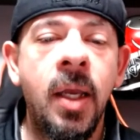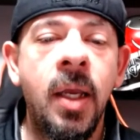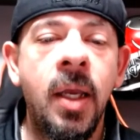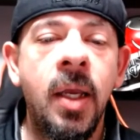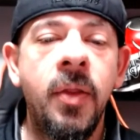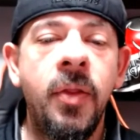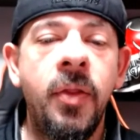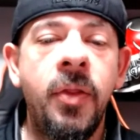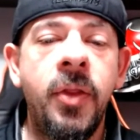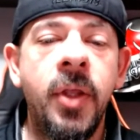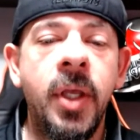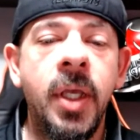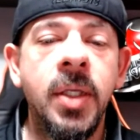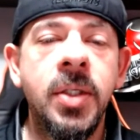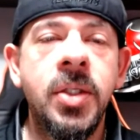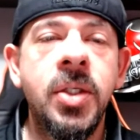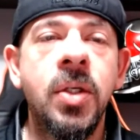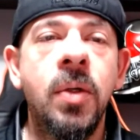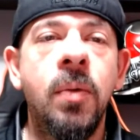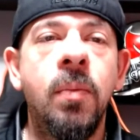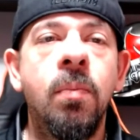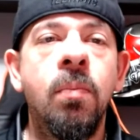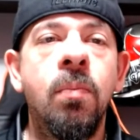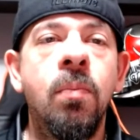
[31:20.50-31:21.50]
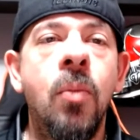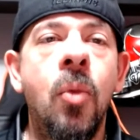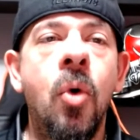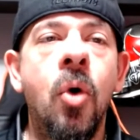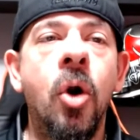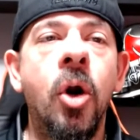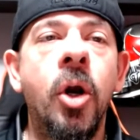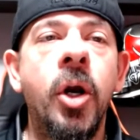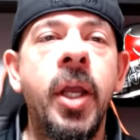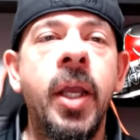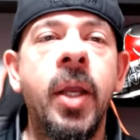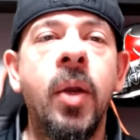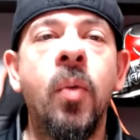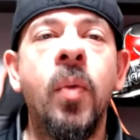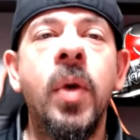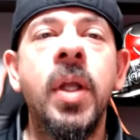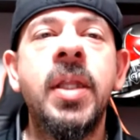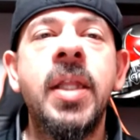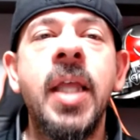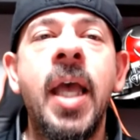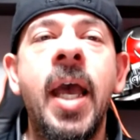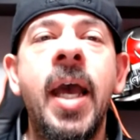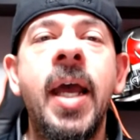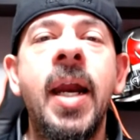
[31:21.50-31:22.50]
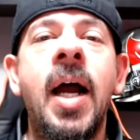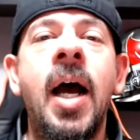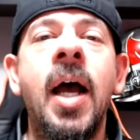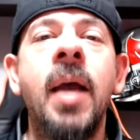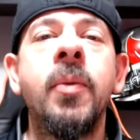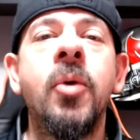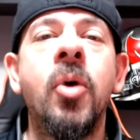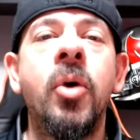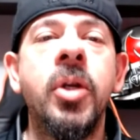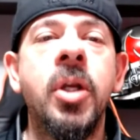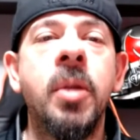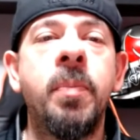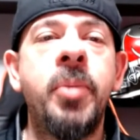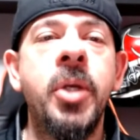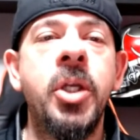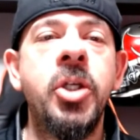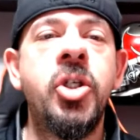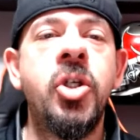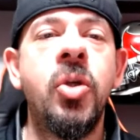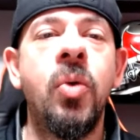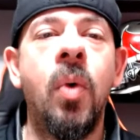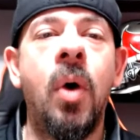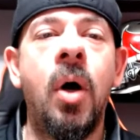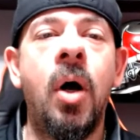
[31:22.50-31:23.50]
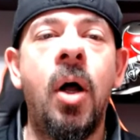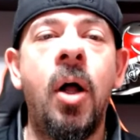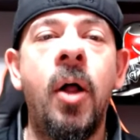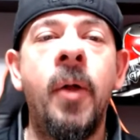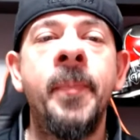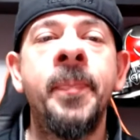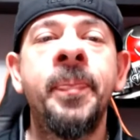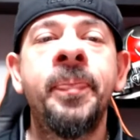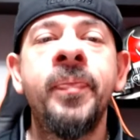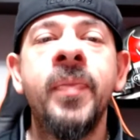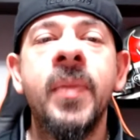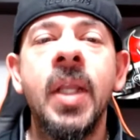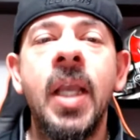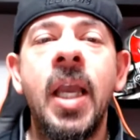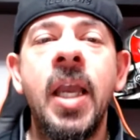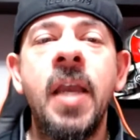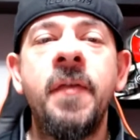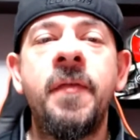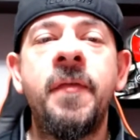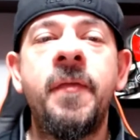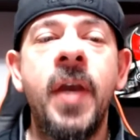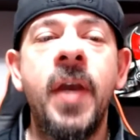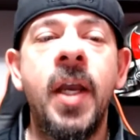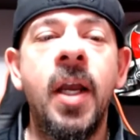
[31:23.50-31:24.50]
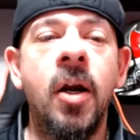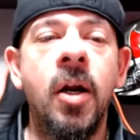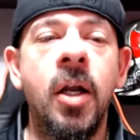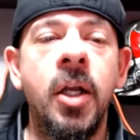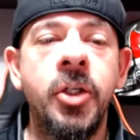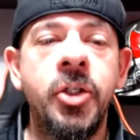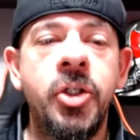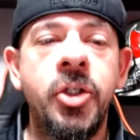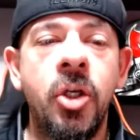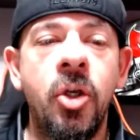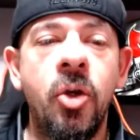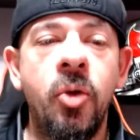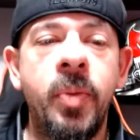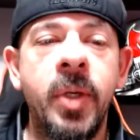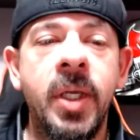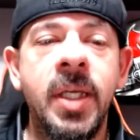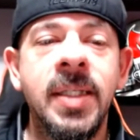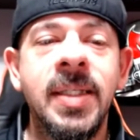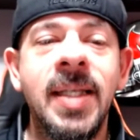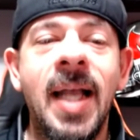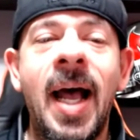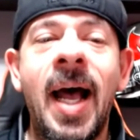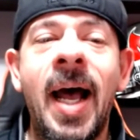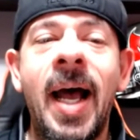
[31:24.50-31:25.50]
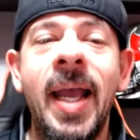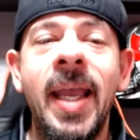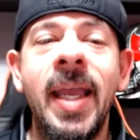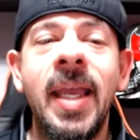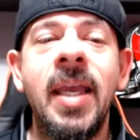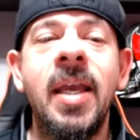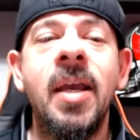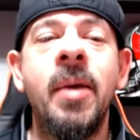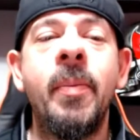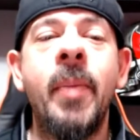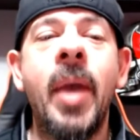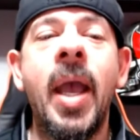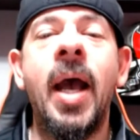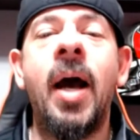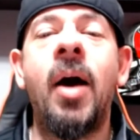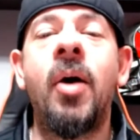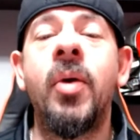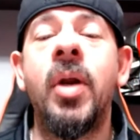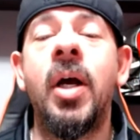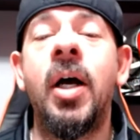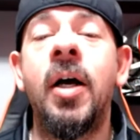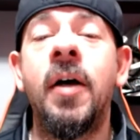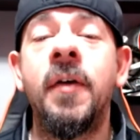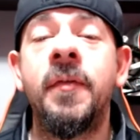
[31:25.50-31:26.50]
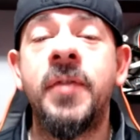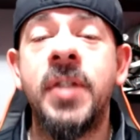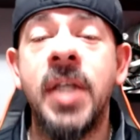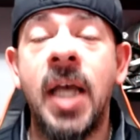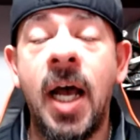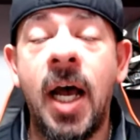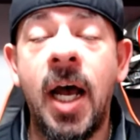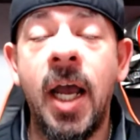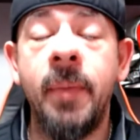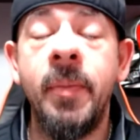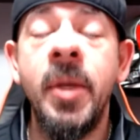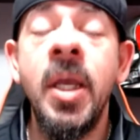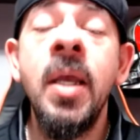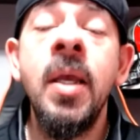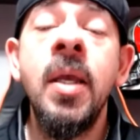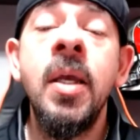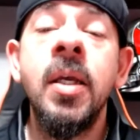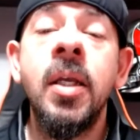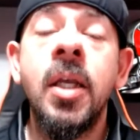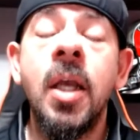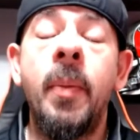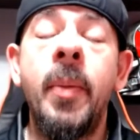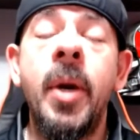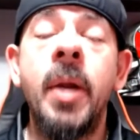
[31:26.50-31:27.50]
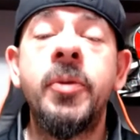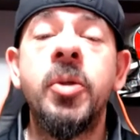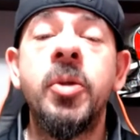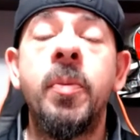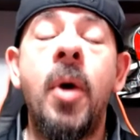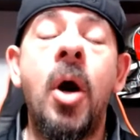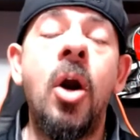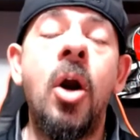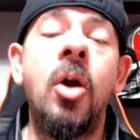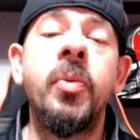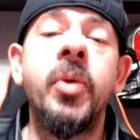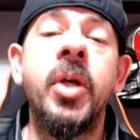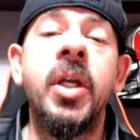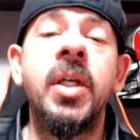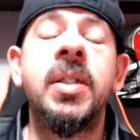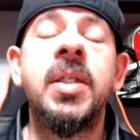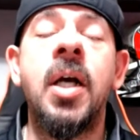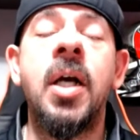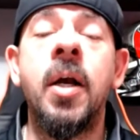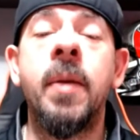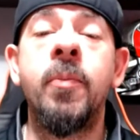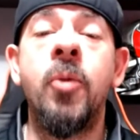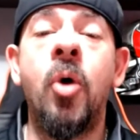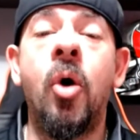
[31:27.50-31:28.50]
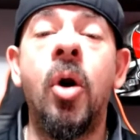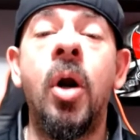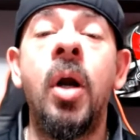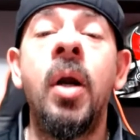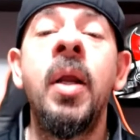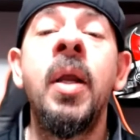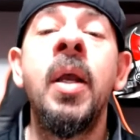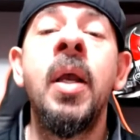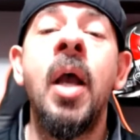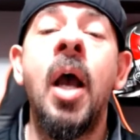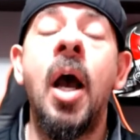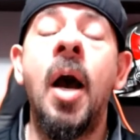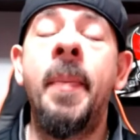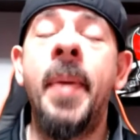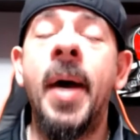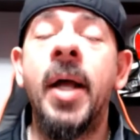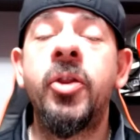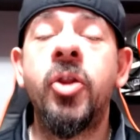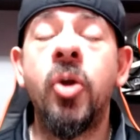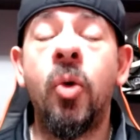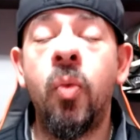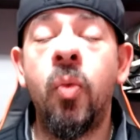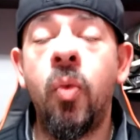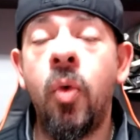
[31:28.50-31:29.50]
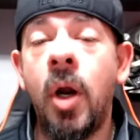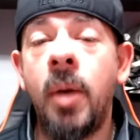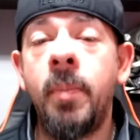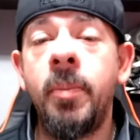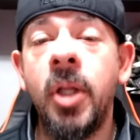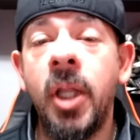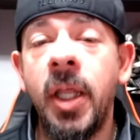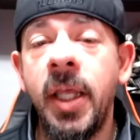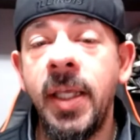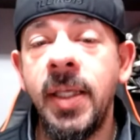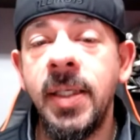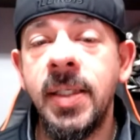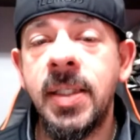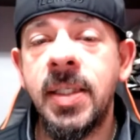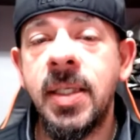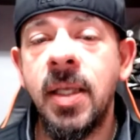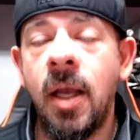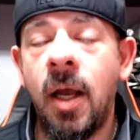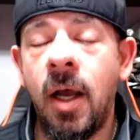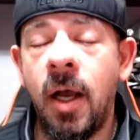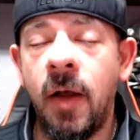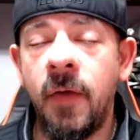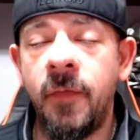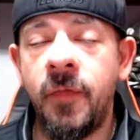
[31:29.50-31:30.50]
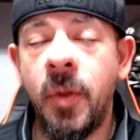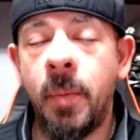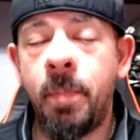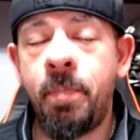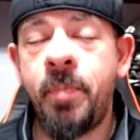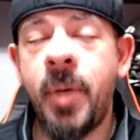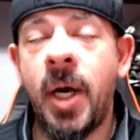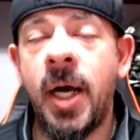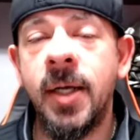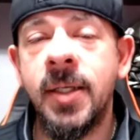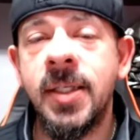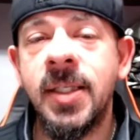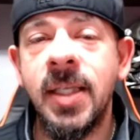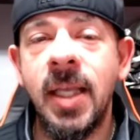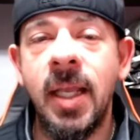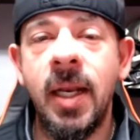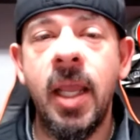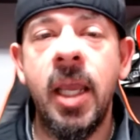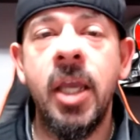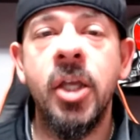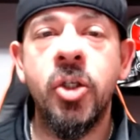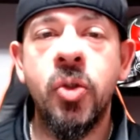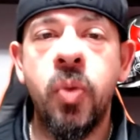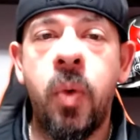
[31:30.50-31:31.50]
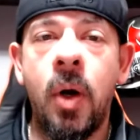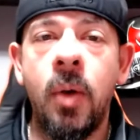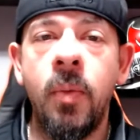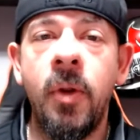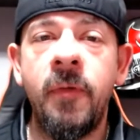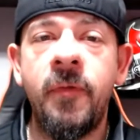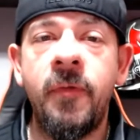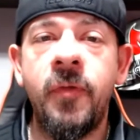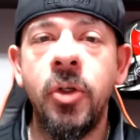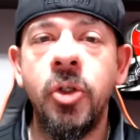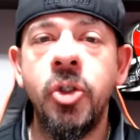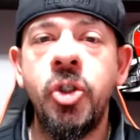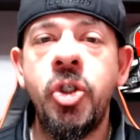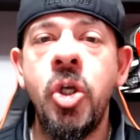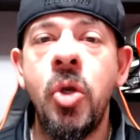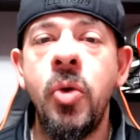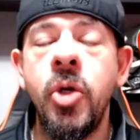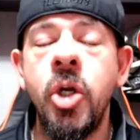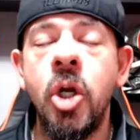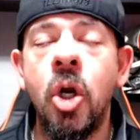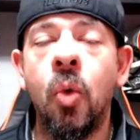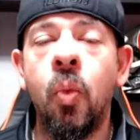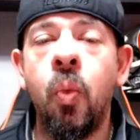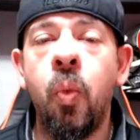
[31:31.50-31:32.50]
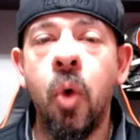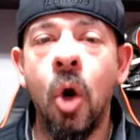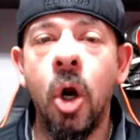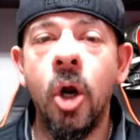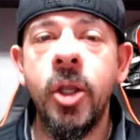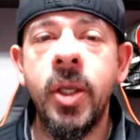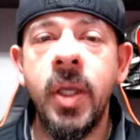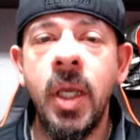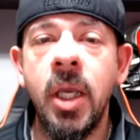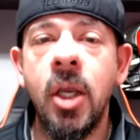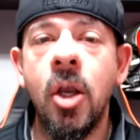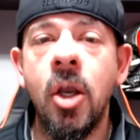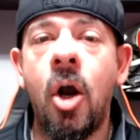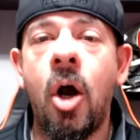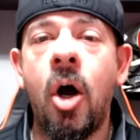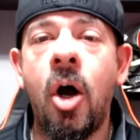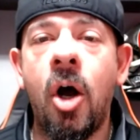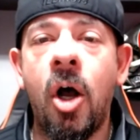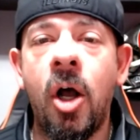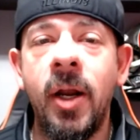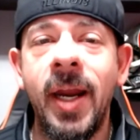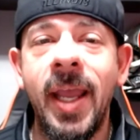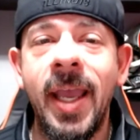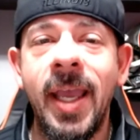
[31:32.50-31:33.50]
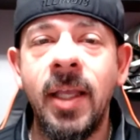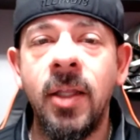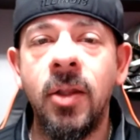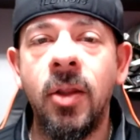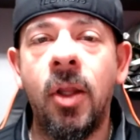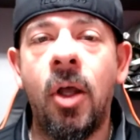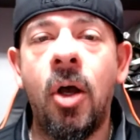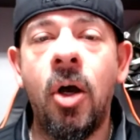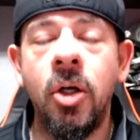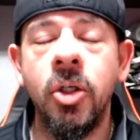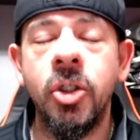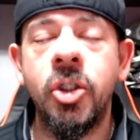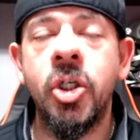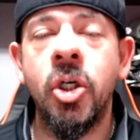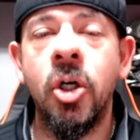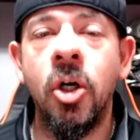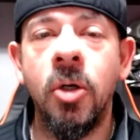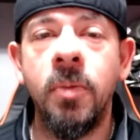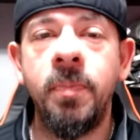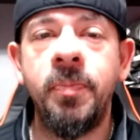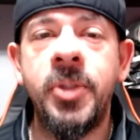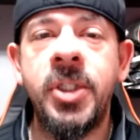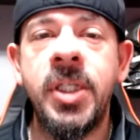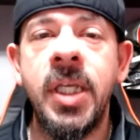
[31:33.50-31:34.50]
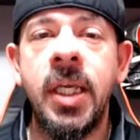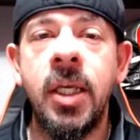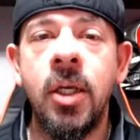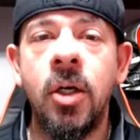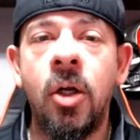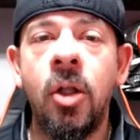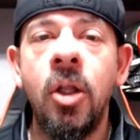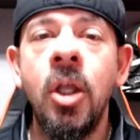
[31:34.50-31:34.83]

this morning. With that, I'm going to bid you all a fair adieu because I am out of time. Coming up tomorrow, I'm going to talk more about the rumblings of the Bucs and Antoine Winfield Jr. working on a long-term deal.